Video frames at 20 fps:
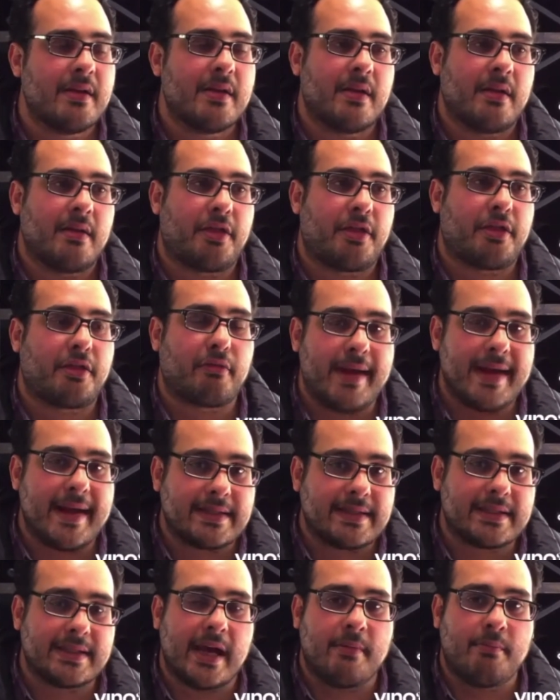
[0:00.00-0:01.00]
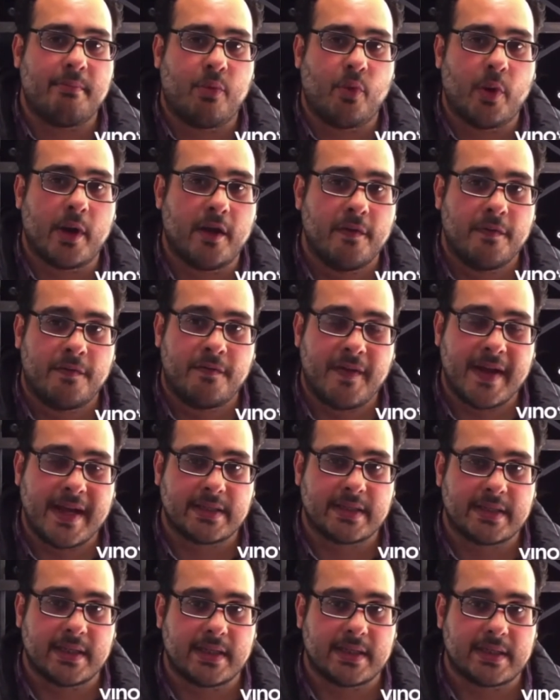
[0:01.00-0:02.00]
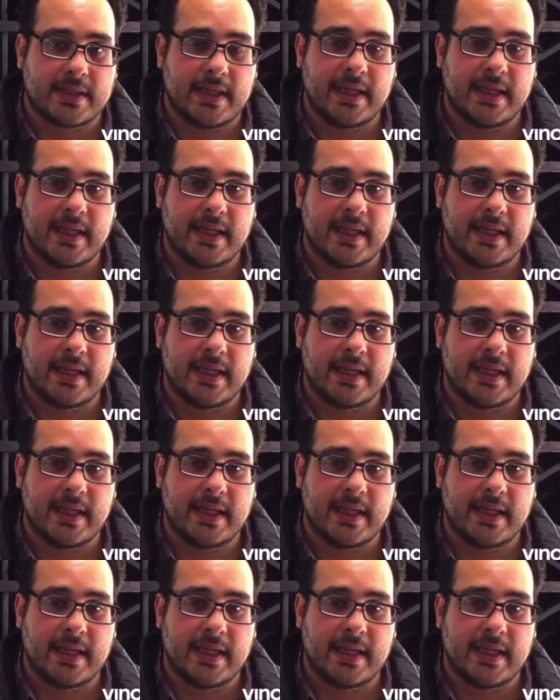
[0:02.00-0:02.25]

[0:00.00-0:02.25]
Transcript: threats that Bordeaux faces, it is